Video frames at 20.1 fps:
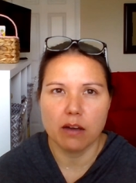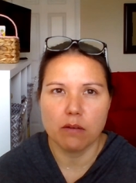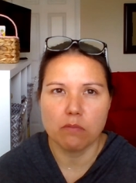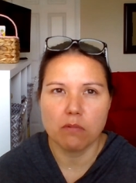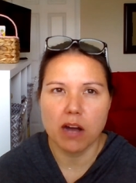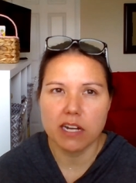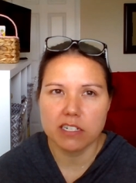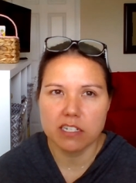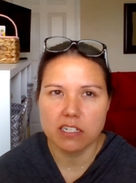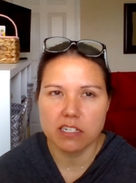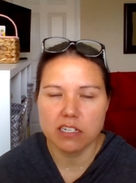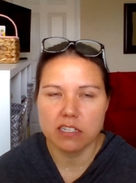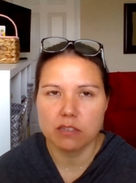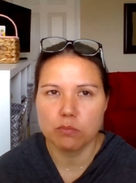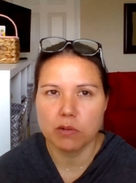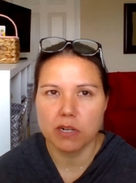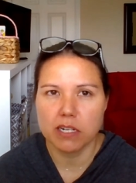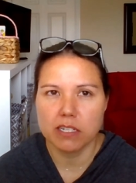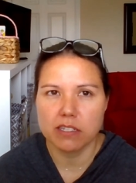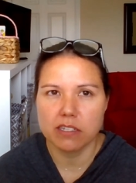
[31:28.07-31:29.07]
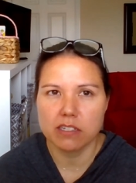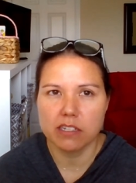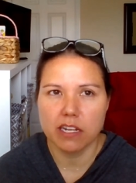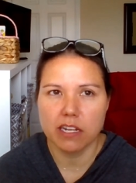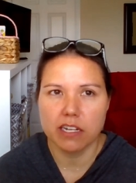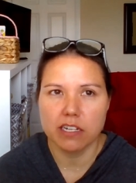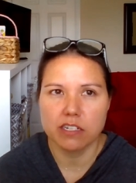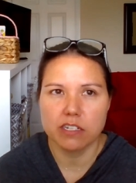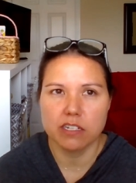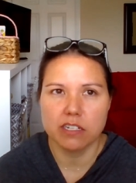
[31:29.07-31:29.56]
watched his
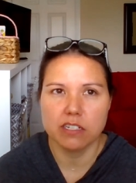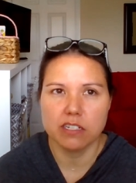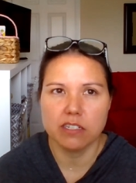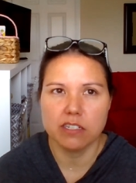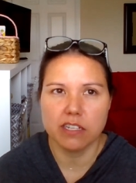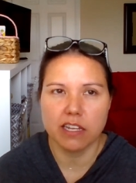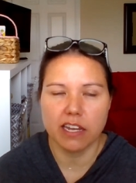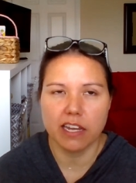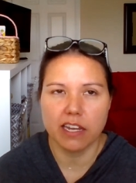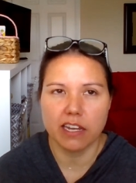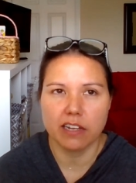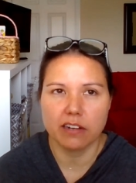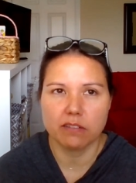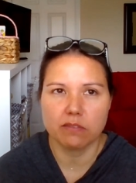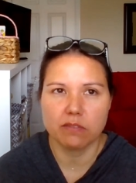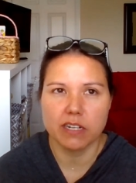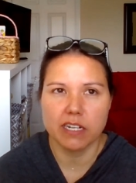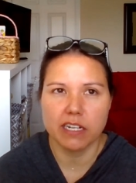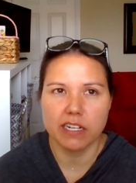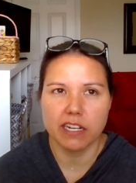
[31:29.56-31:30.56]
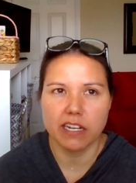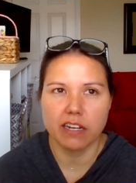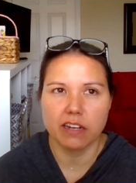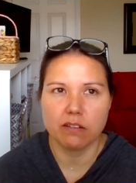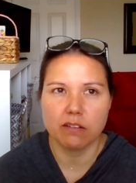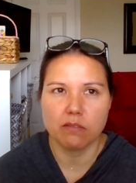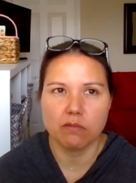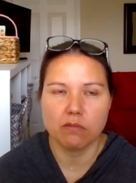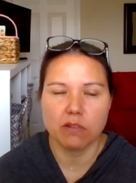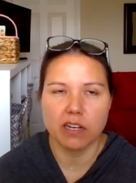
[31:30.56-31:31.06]
presentations and reading
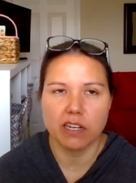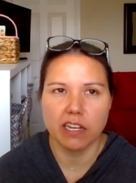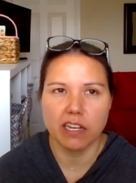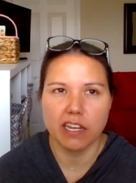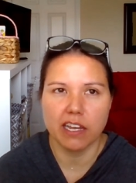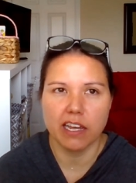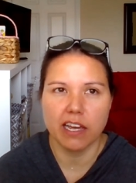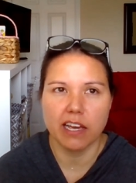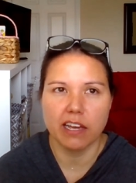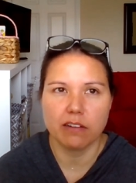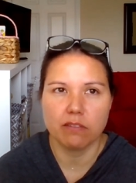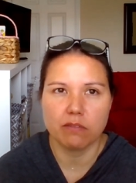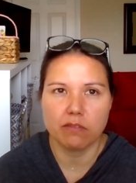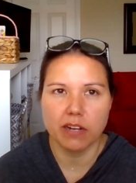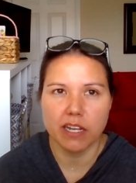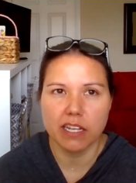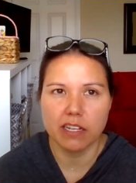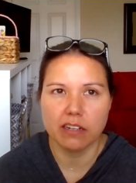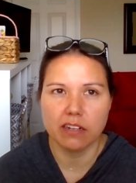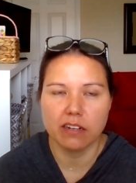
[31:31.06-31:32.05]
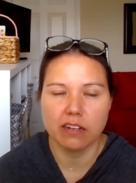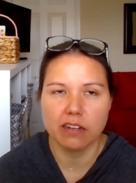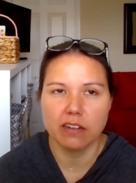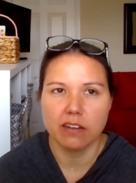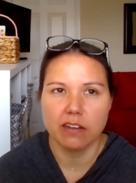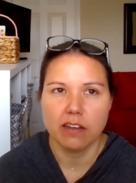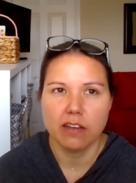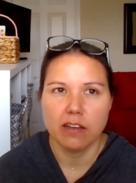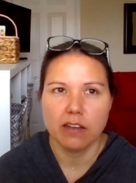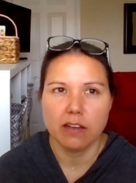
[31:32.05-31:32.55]
what he had written
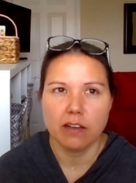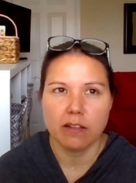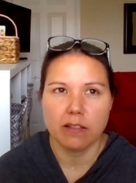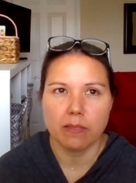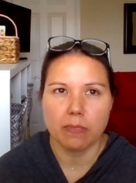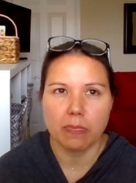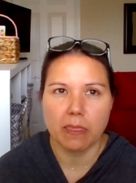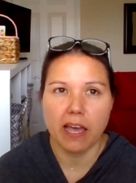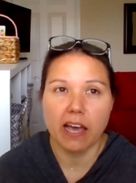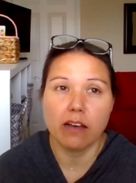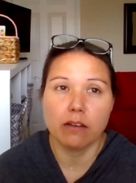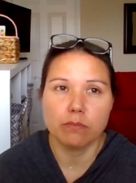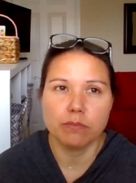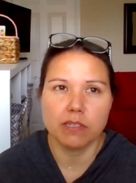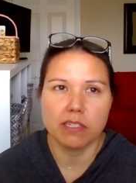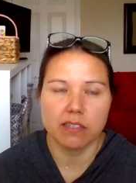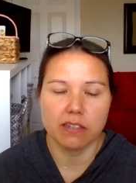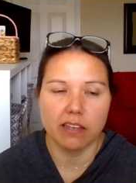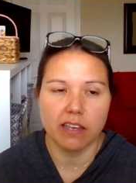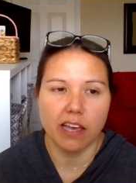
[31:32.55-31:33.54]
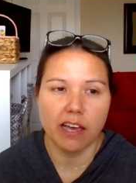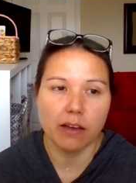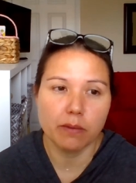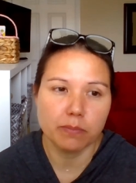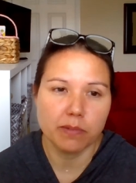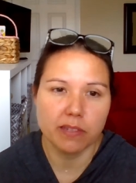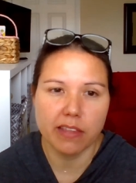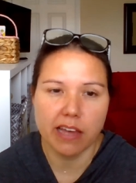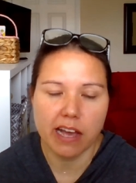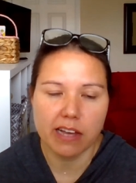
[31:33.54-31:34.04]
helped
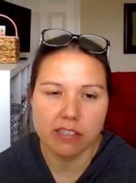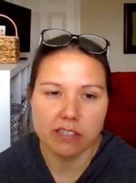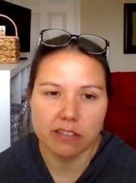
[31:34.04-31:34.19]
that.